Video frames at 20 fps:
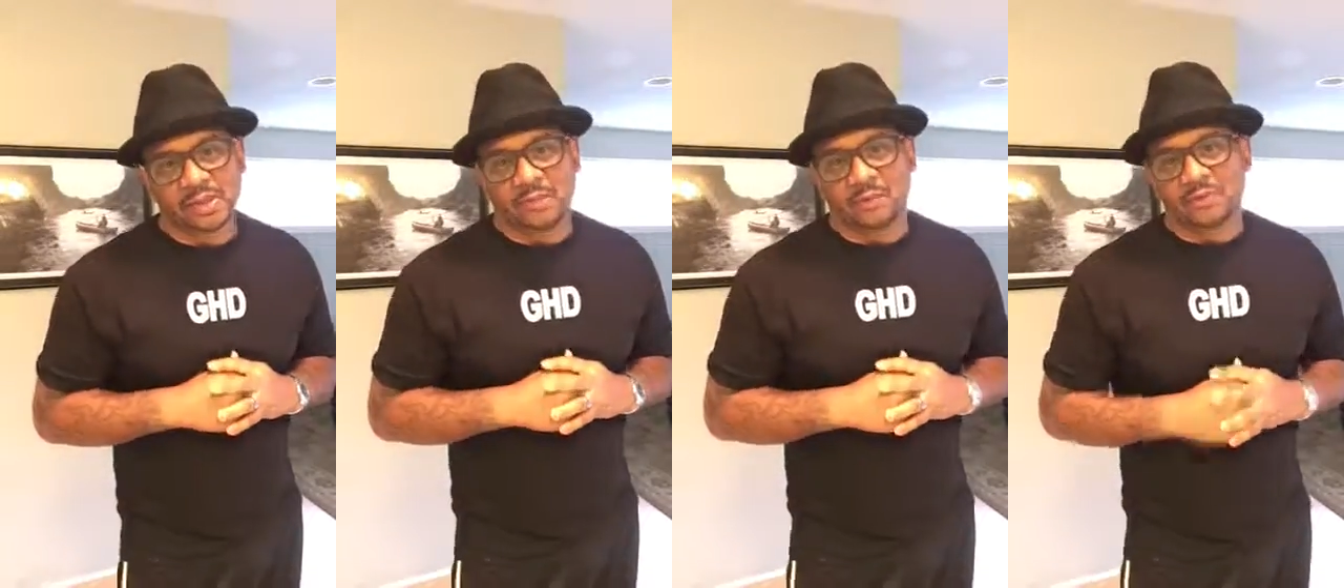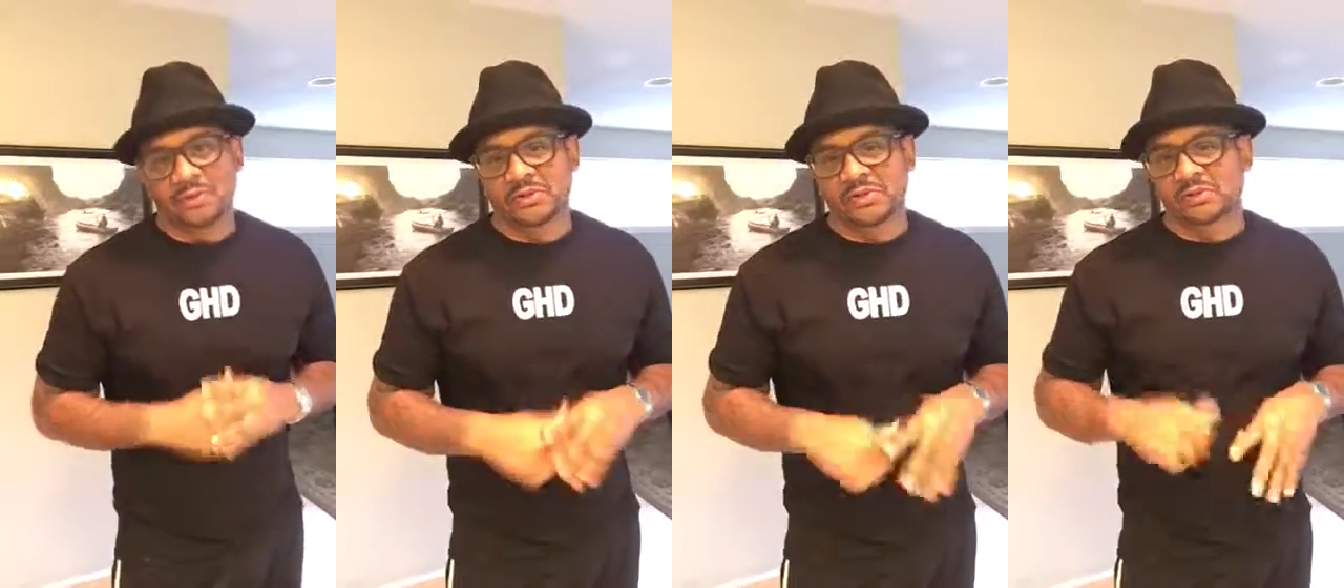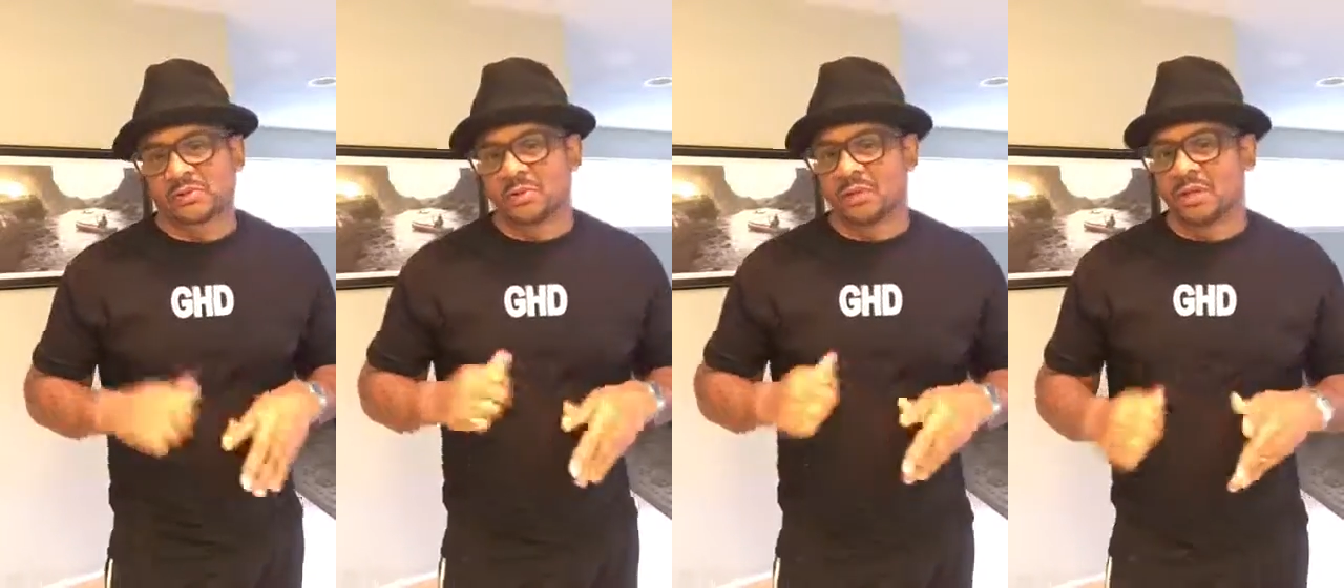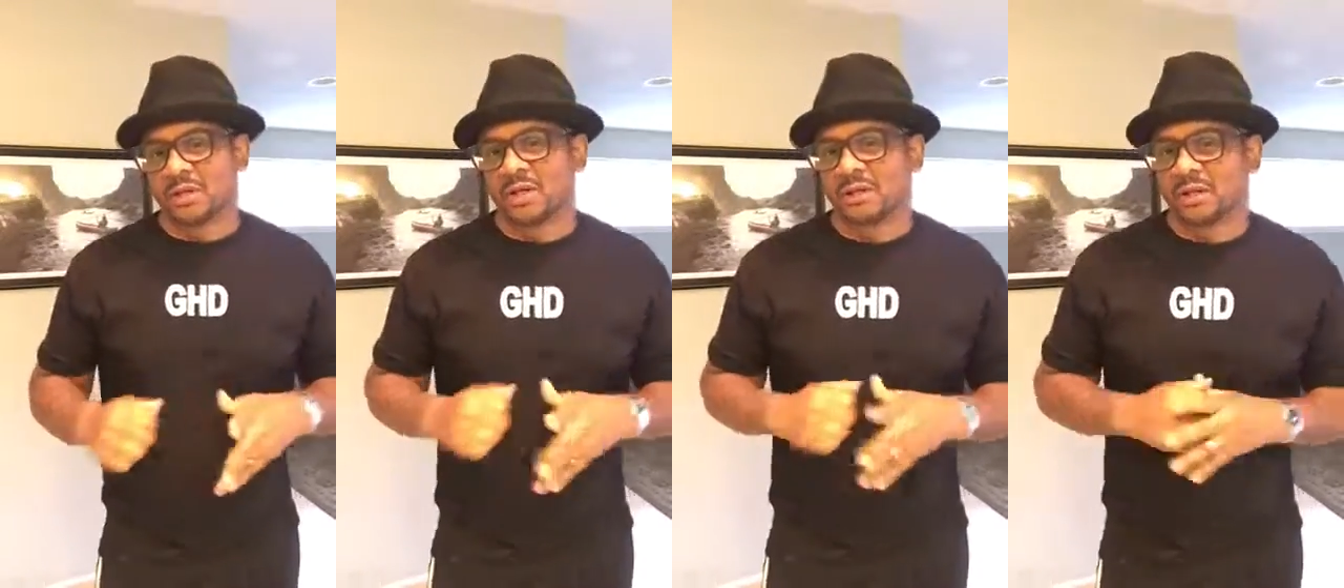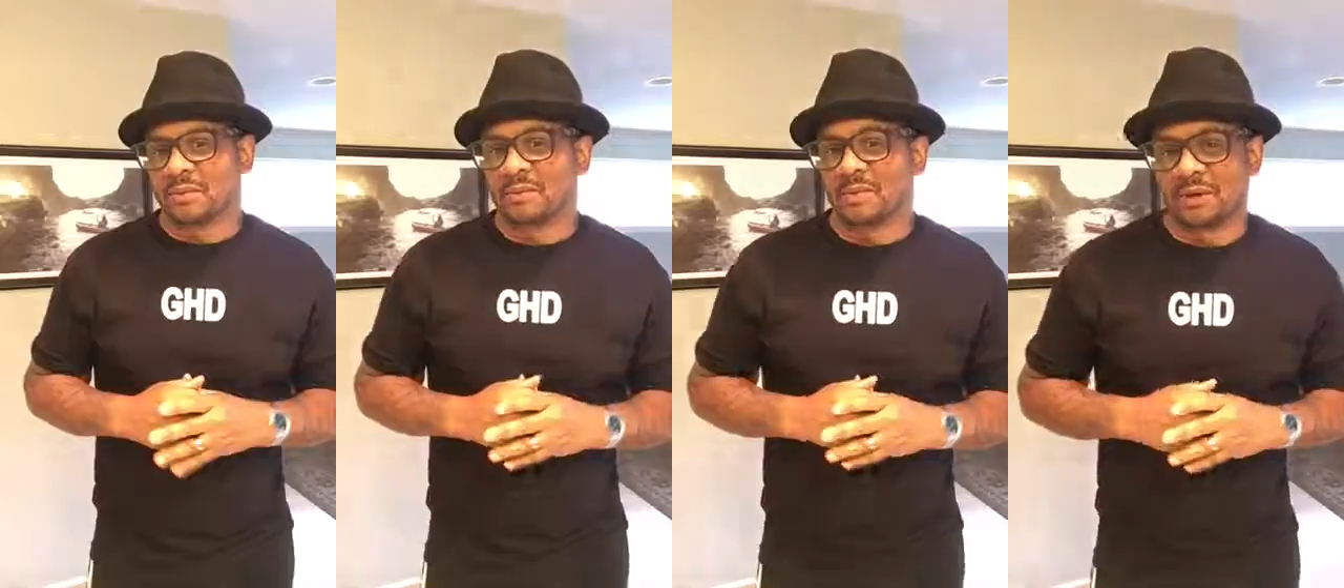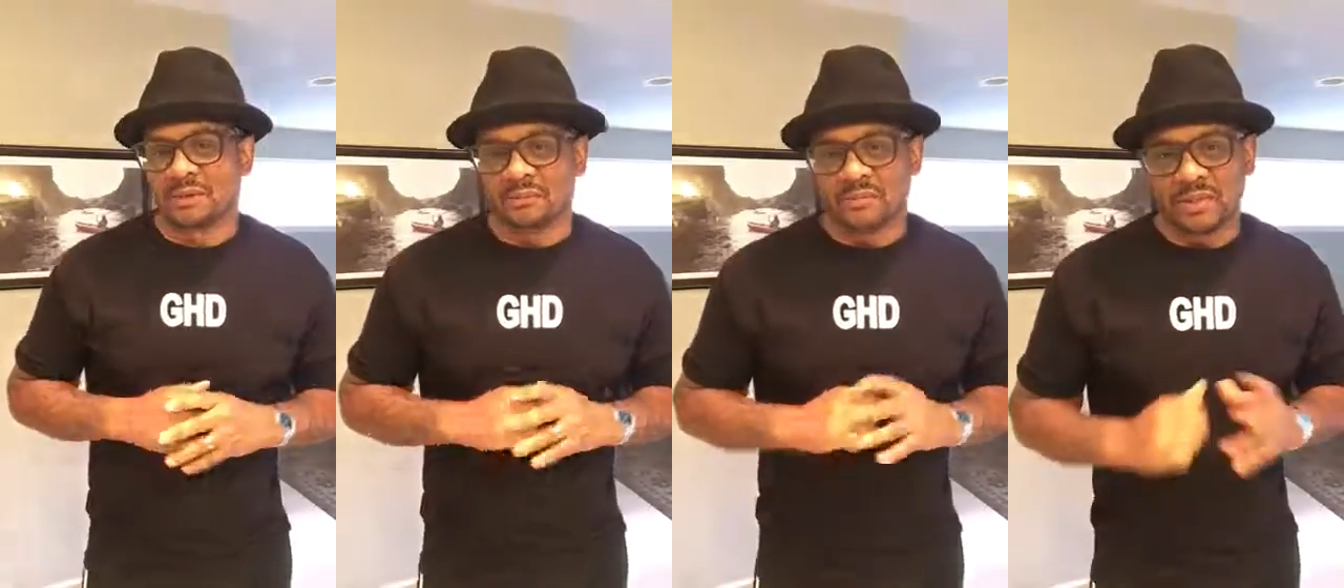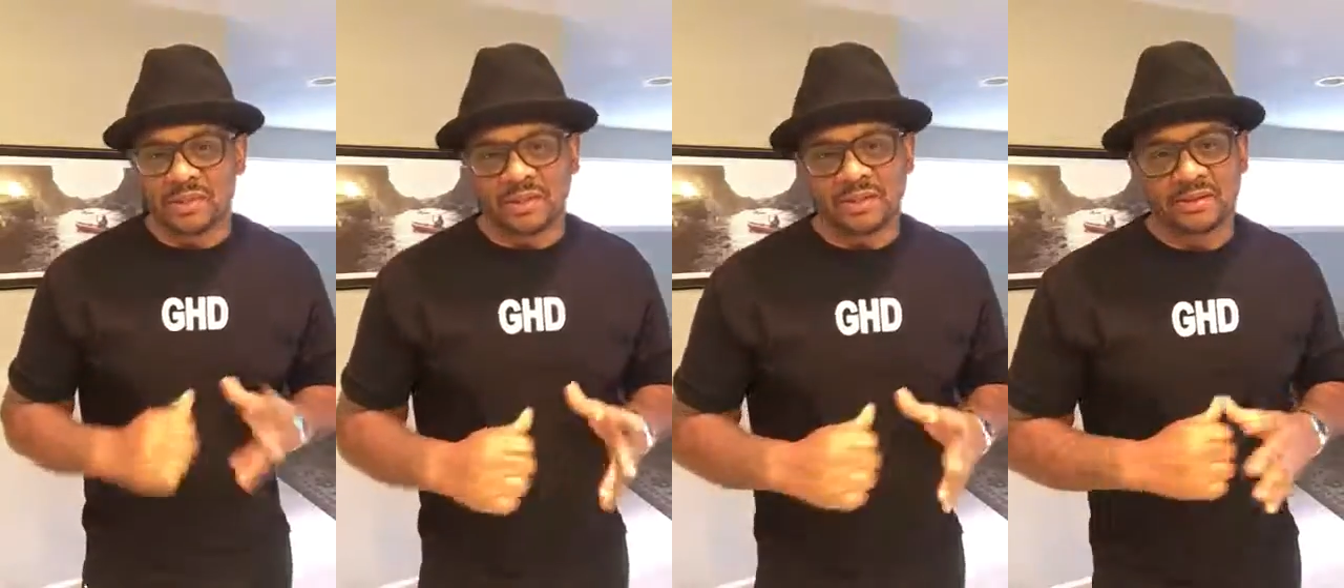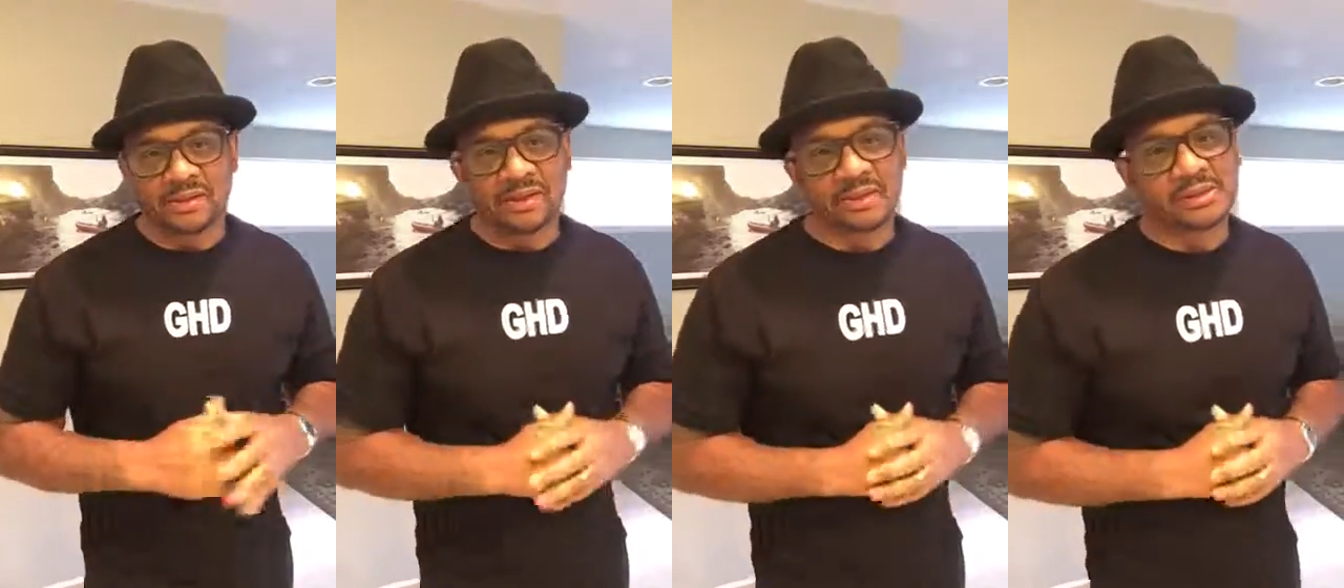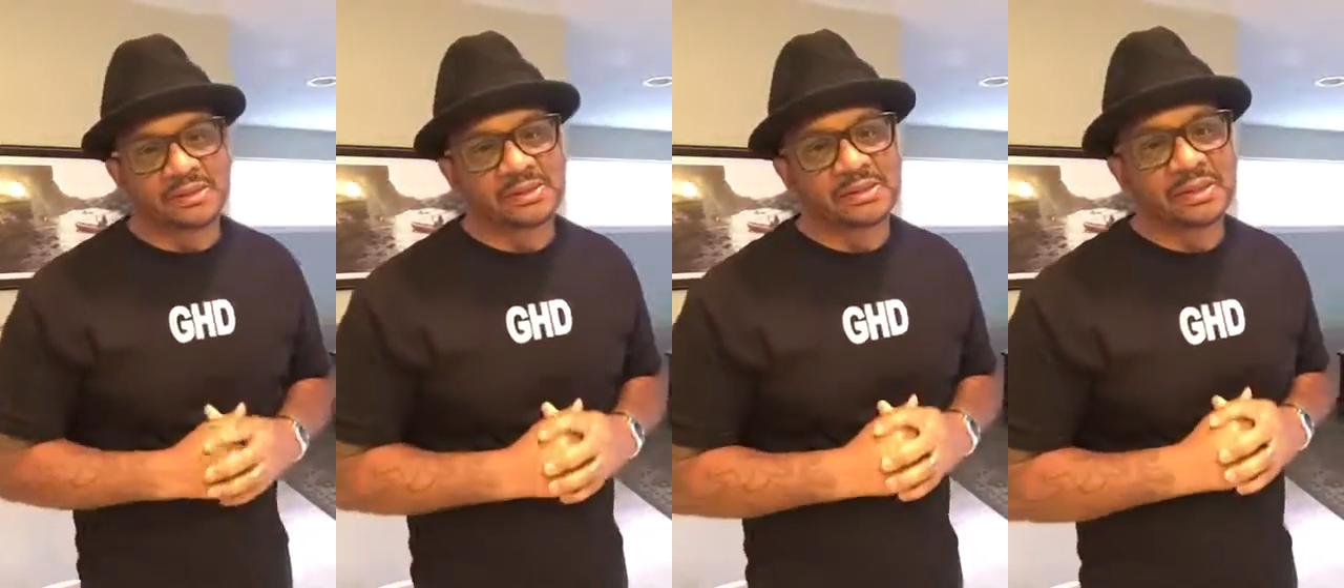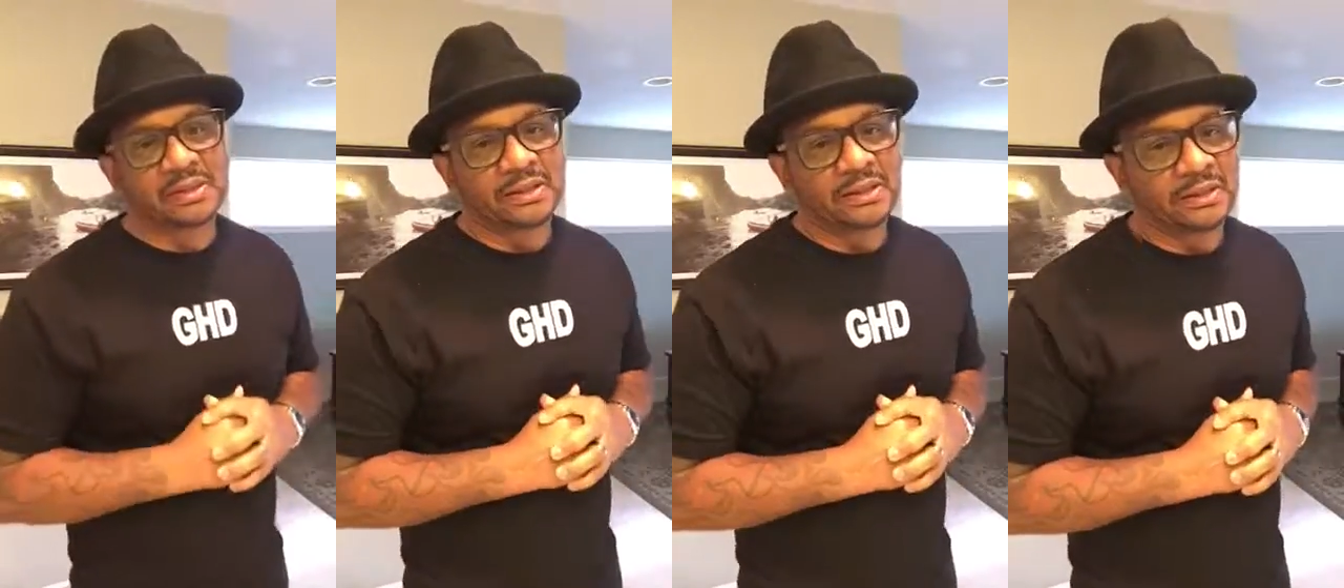which is one among many
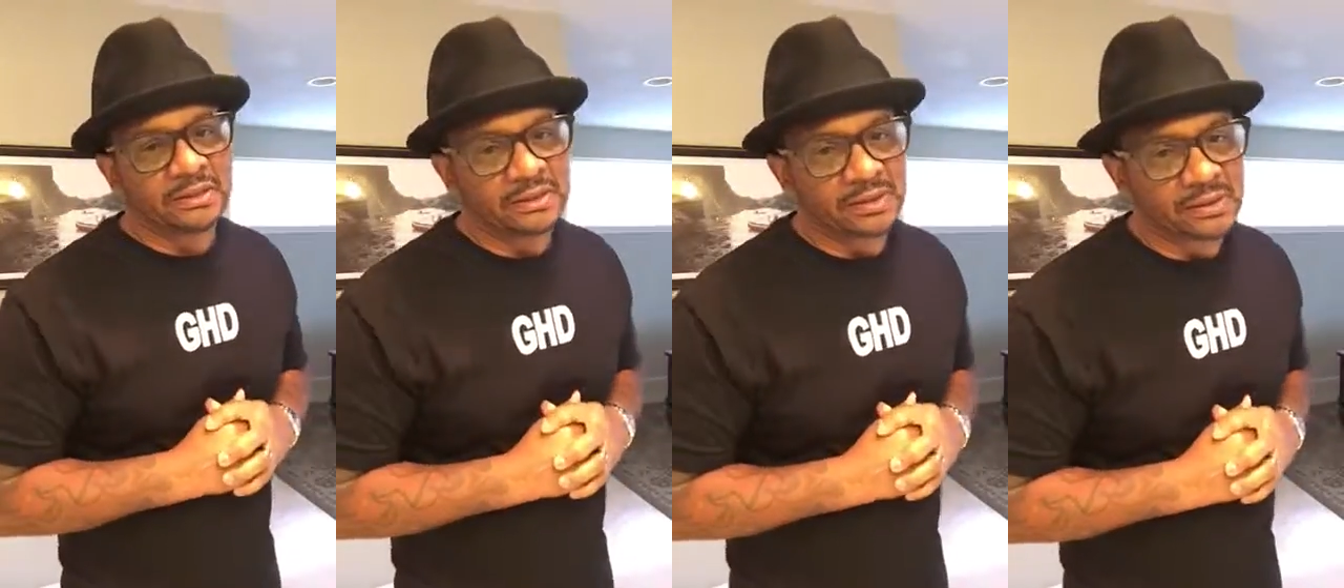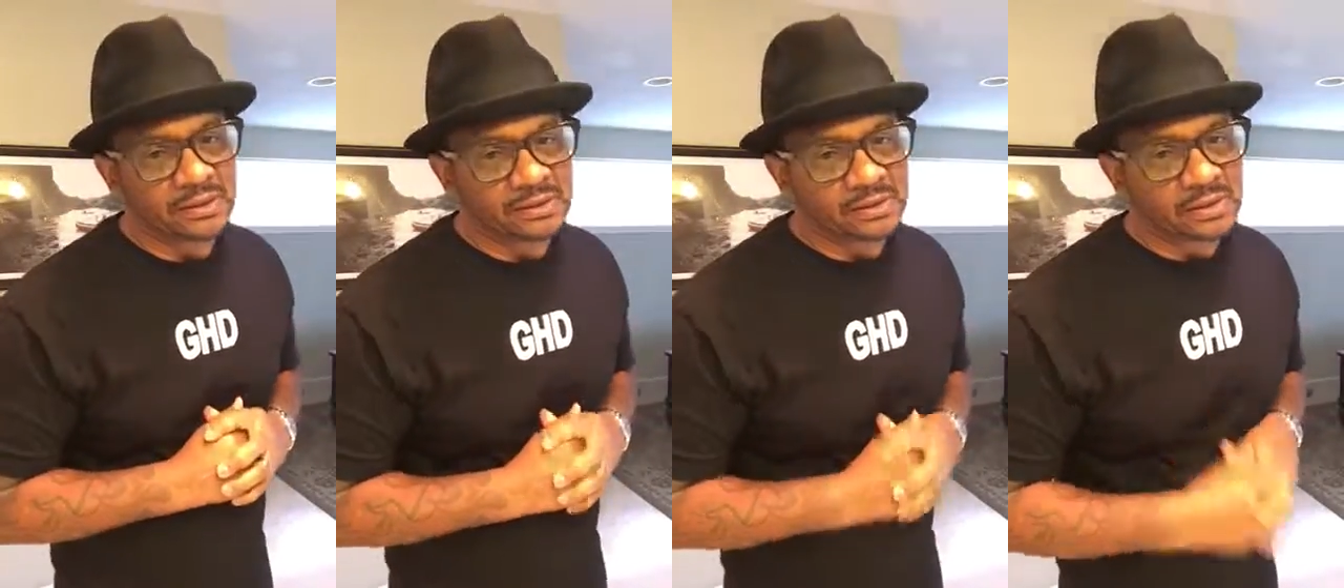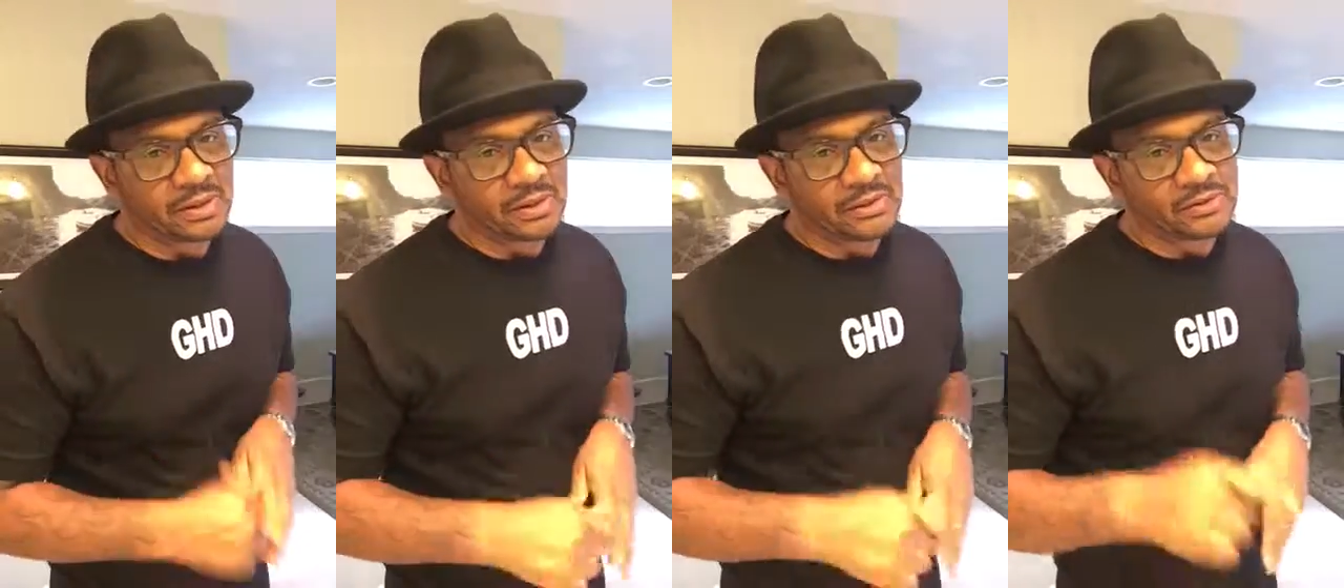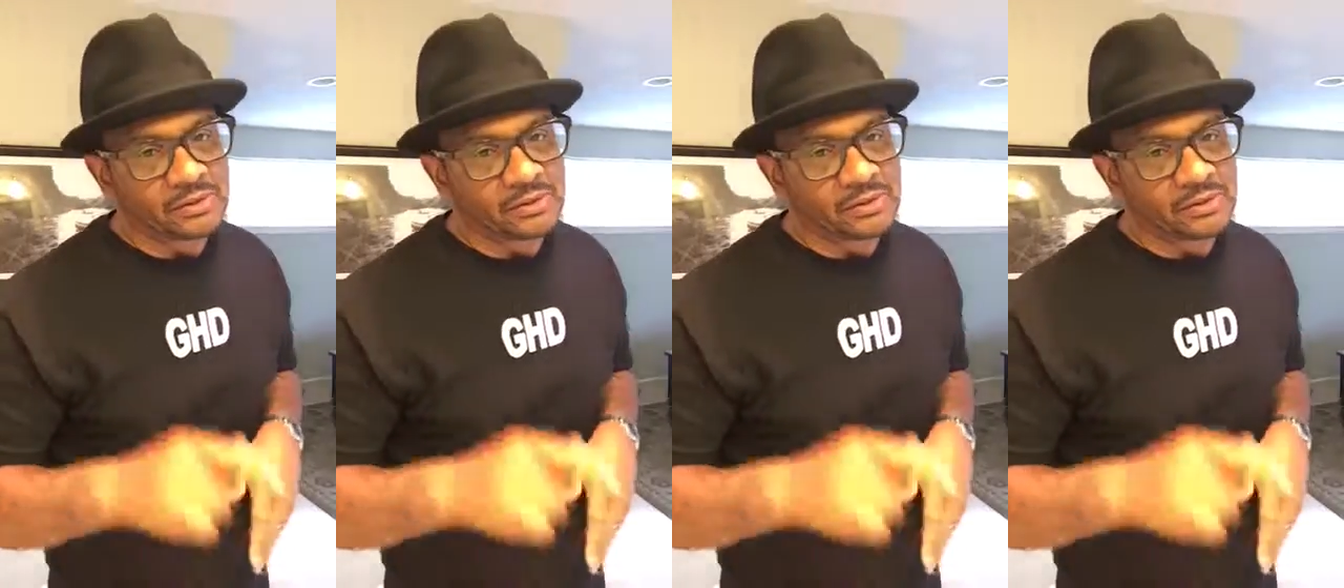things that he does.